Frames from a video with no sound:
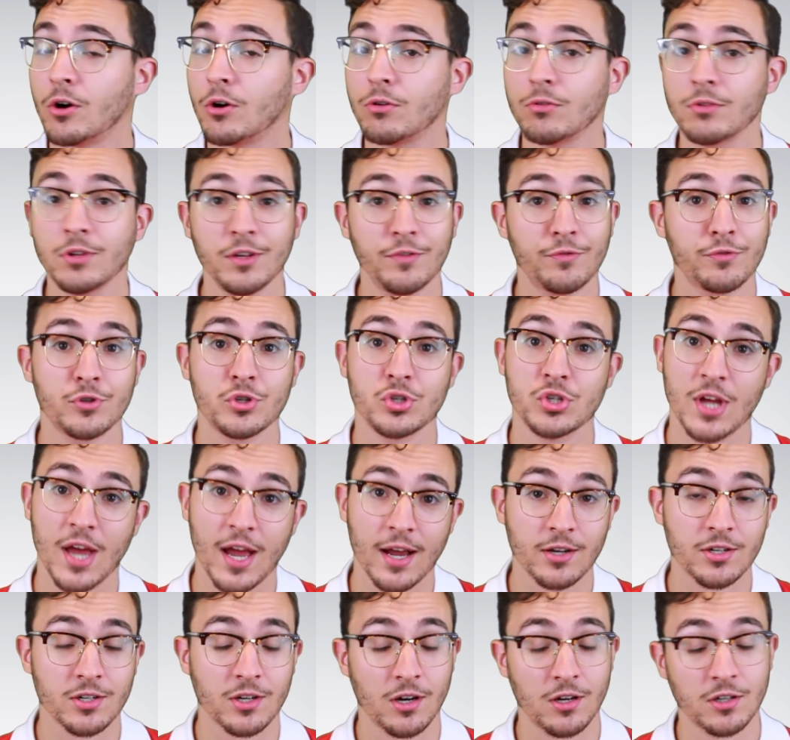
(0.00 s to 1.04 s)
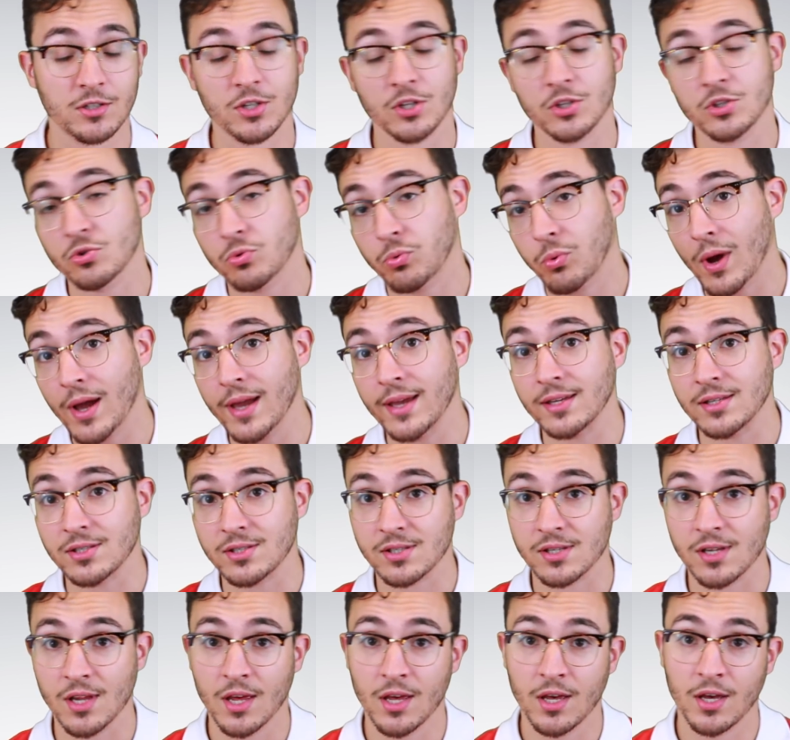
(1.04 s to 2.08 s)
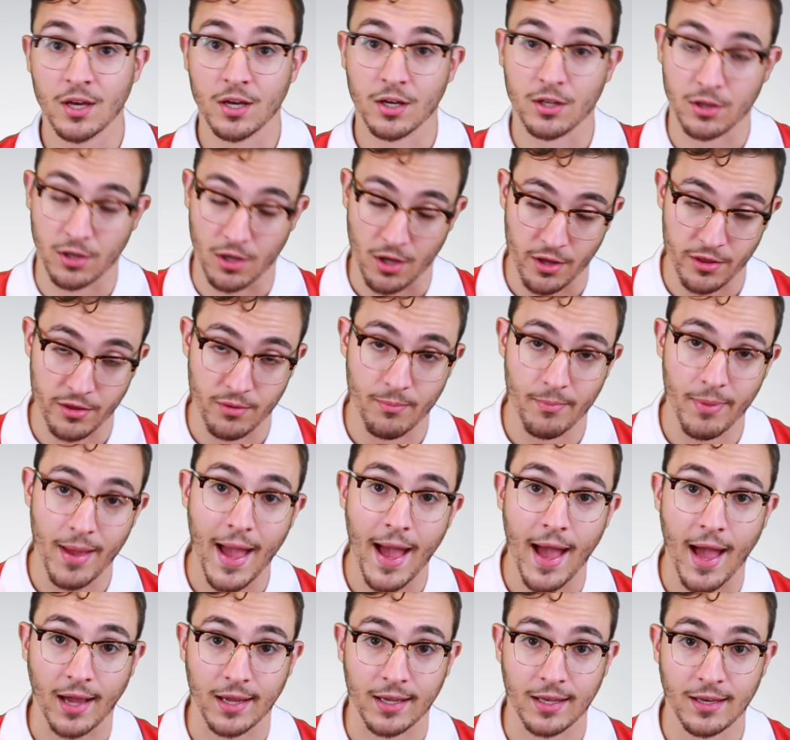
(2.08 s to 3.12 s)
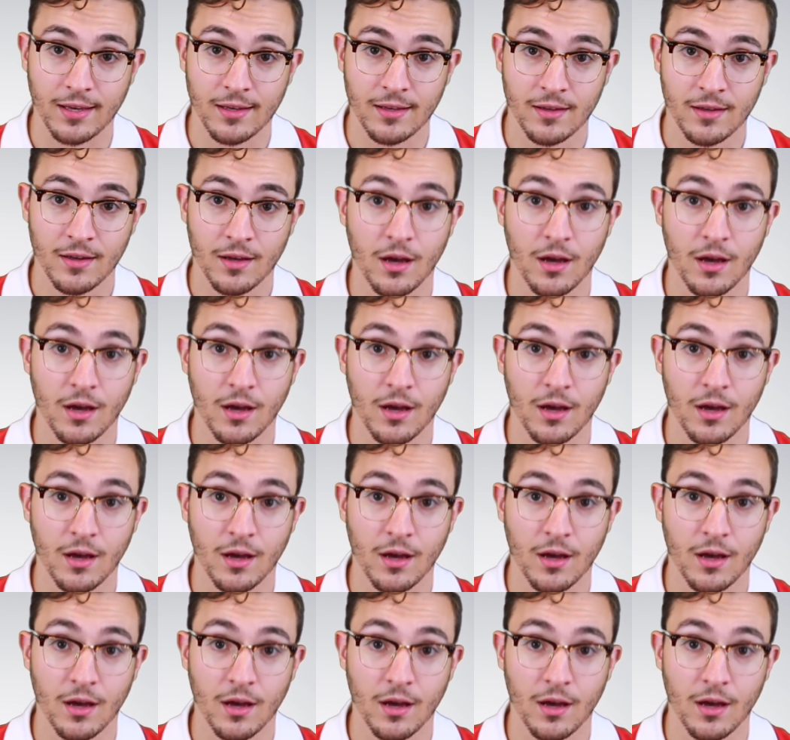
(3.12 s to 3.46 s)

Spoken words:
only for Shakhtar to twice claw them back.